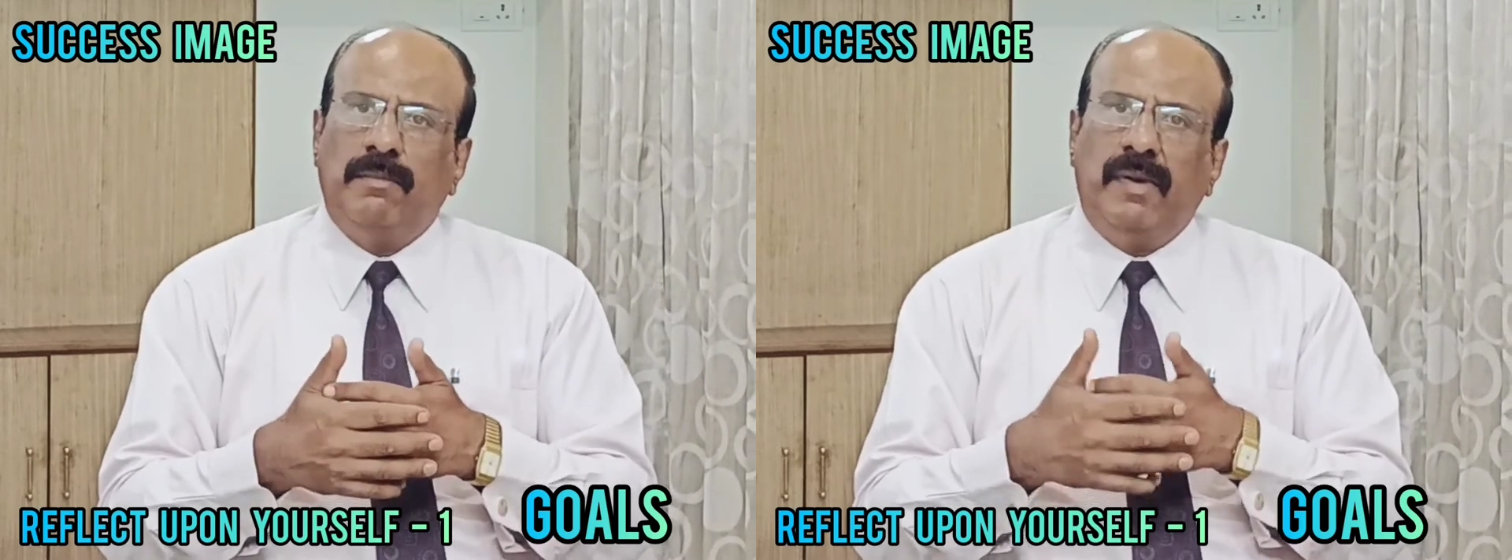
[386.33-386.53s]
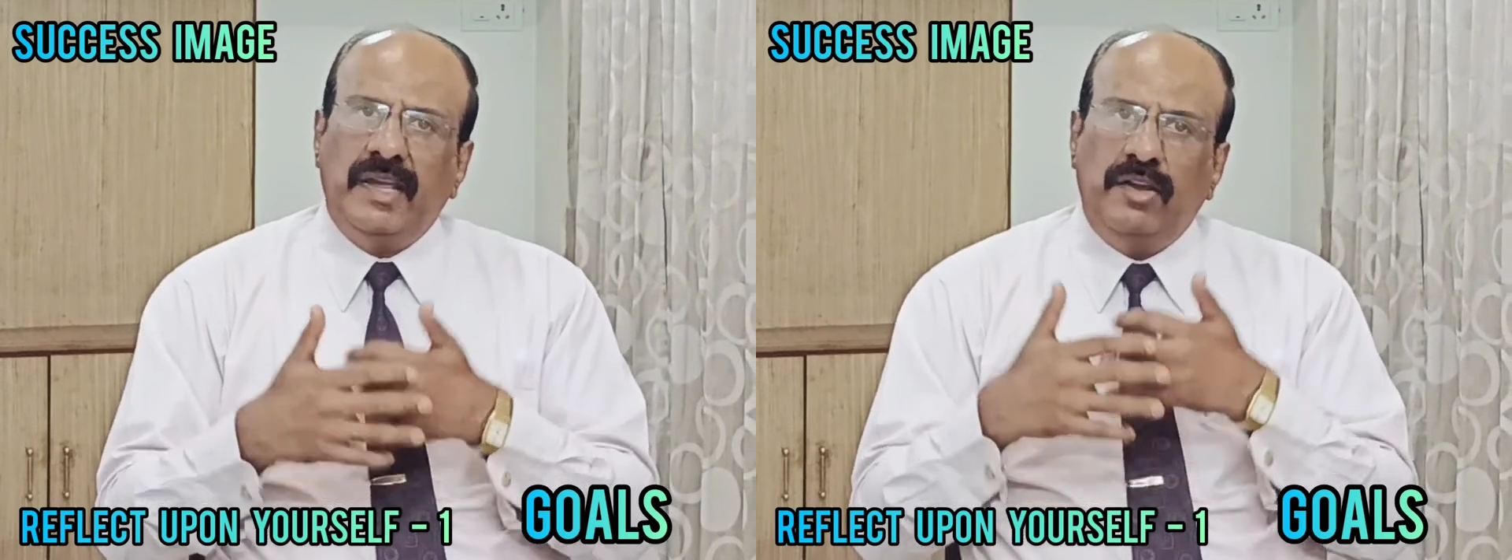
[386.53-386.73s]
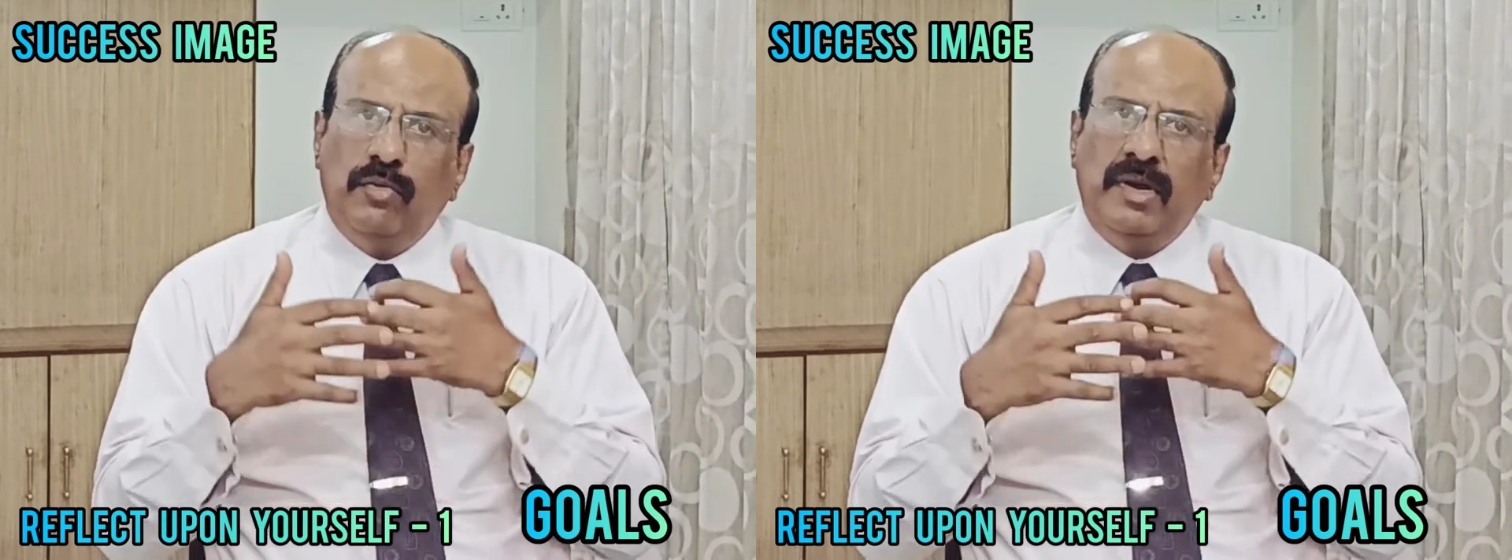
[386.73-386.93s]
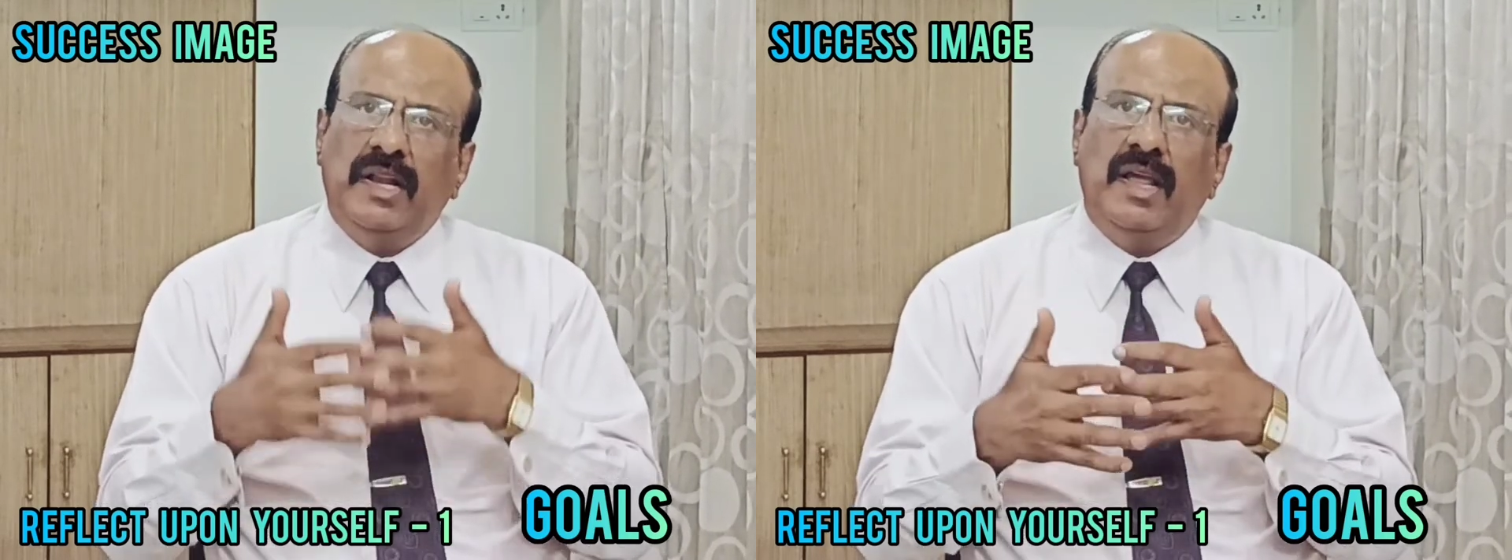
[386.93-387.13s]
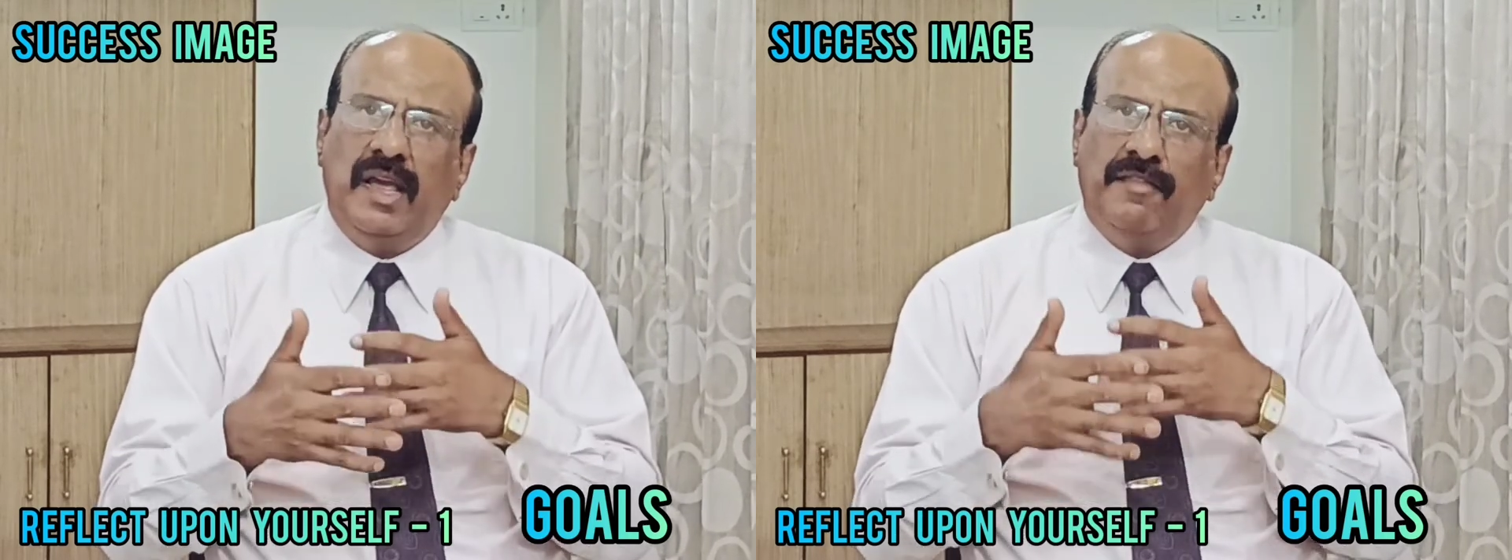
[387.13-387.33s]
by
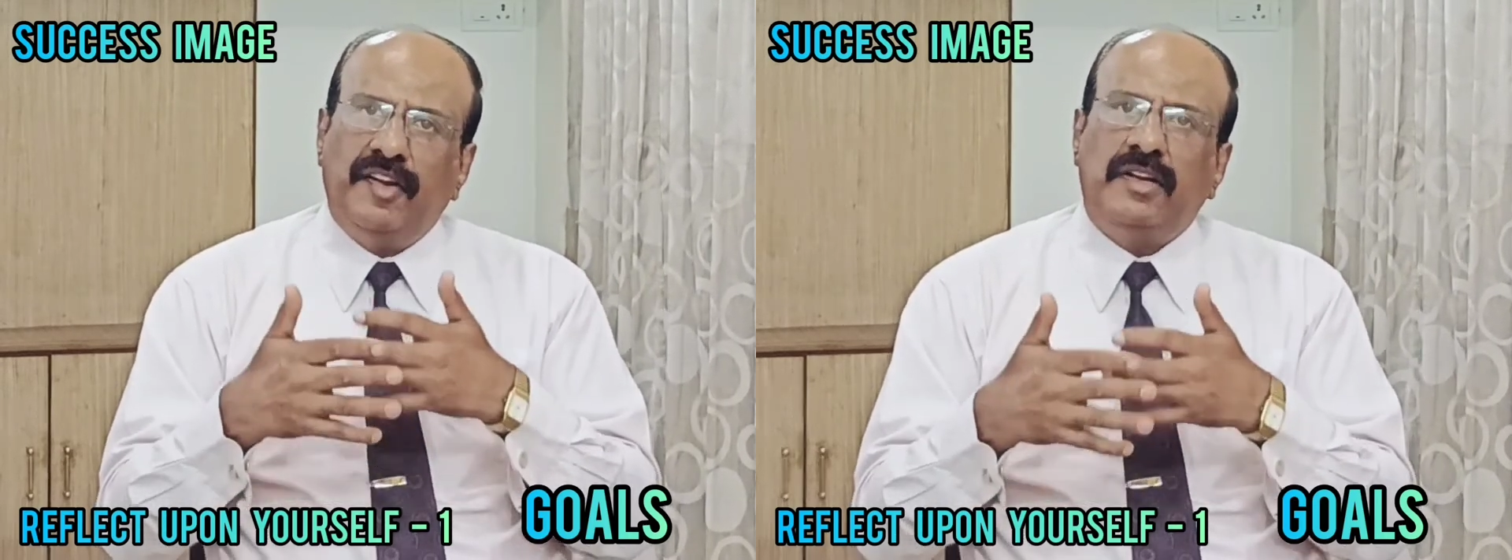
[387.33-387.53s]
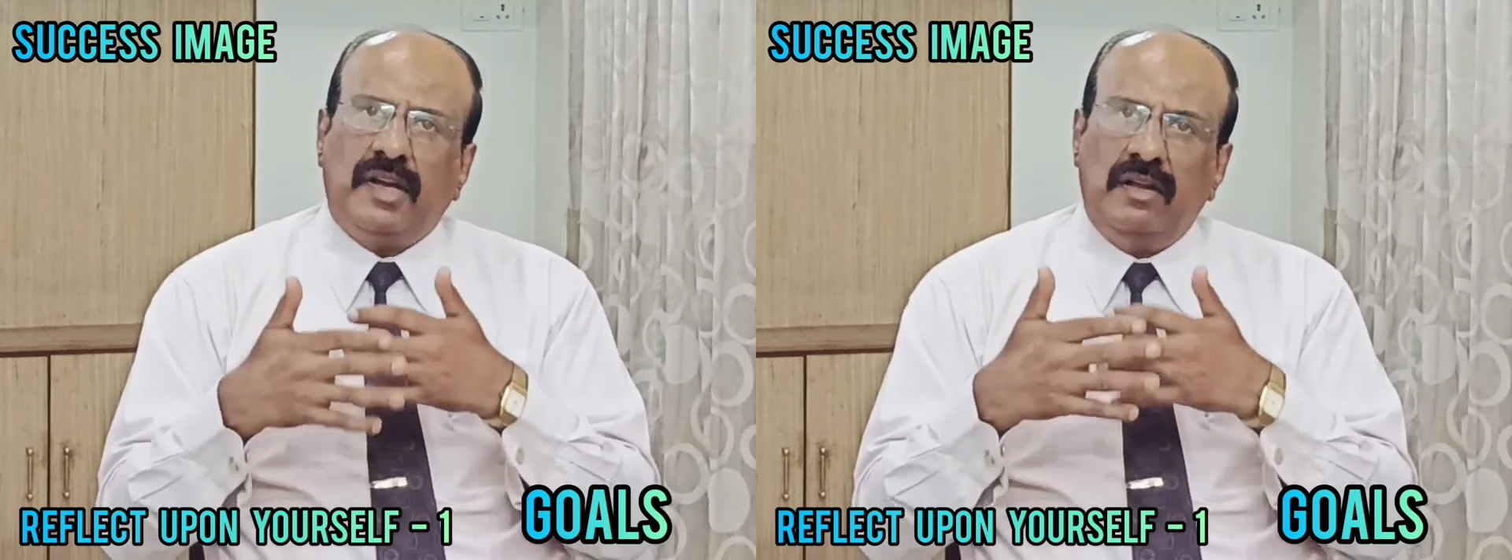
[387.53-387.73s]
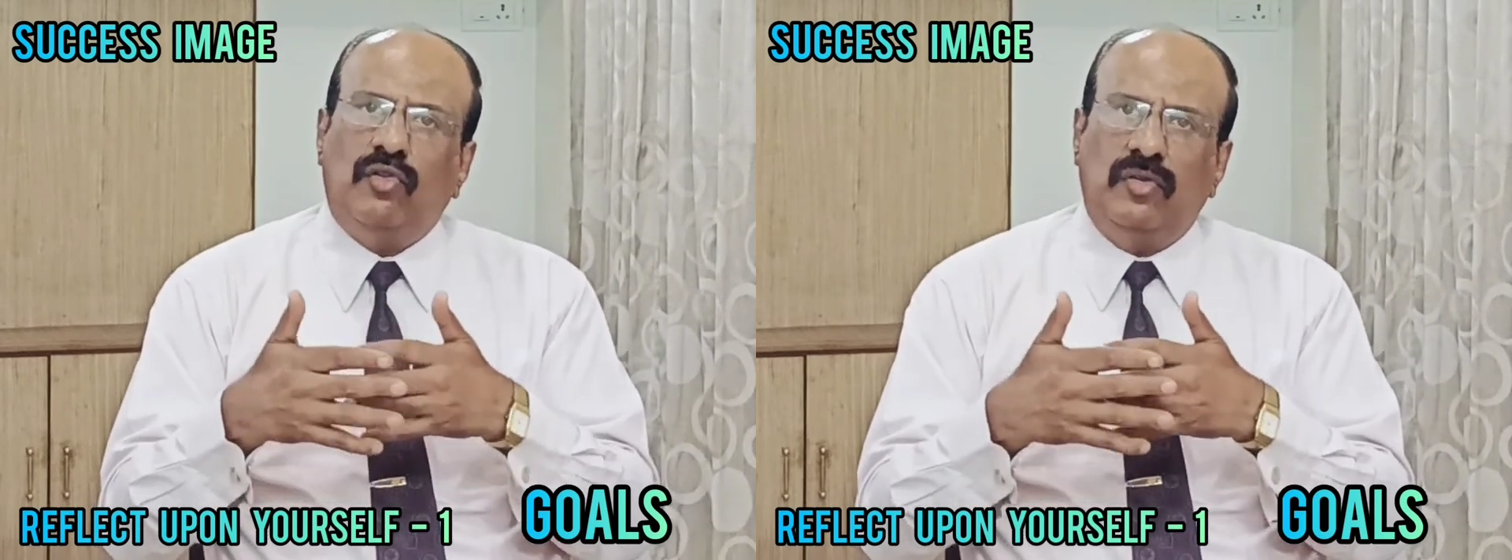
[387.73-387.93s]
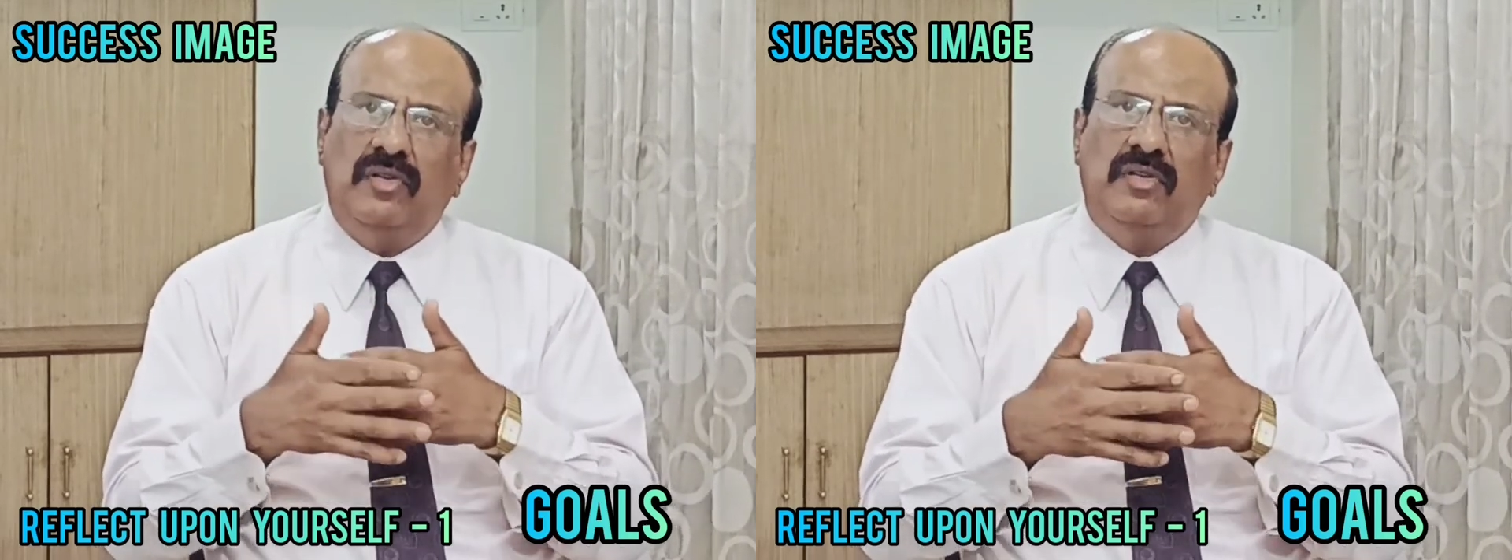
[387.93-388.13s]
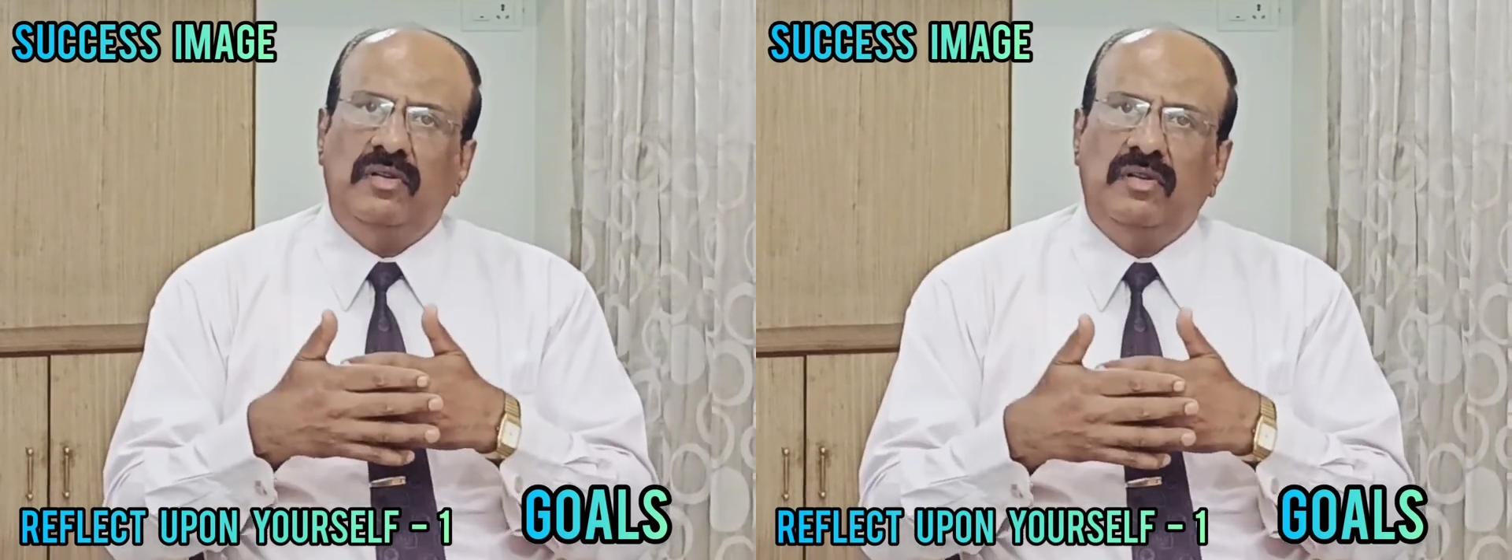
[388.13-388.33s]
human effort alone.